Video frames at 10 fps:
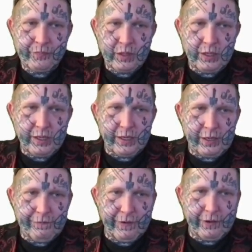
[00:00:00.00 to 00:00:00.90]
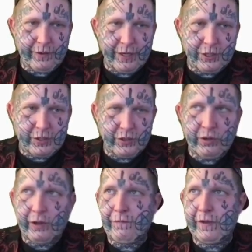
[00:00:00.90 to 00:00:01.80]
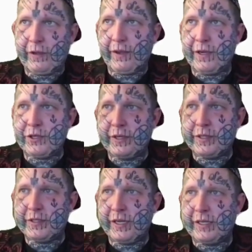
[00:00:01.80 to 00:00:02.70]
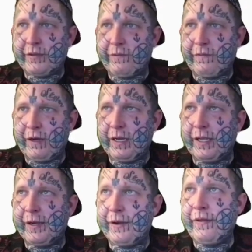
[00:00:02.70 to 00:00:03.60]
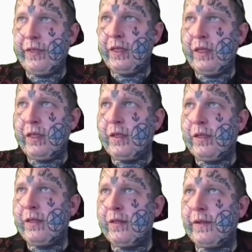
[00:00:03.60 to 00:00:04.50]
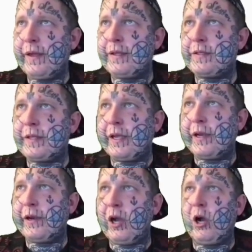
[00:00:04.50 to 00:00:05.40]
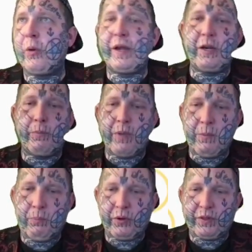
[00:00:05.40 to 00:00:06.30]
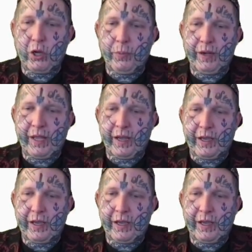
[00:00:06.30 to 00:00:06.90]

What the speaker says: Configuration, new configuration is not defined. Let's see here. Oh, we need to import the OpenAI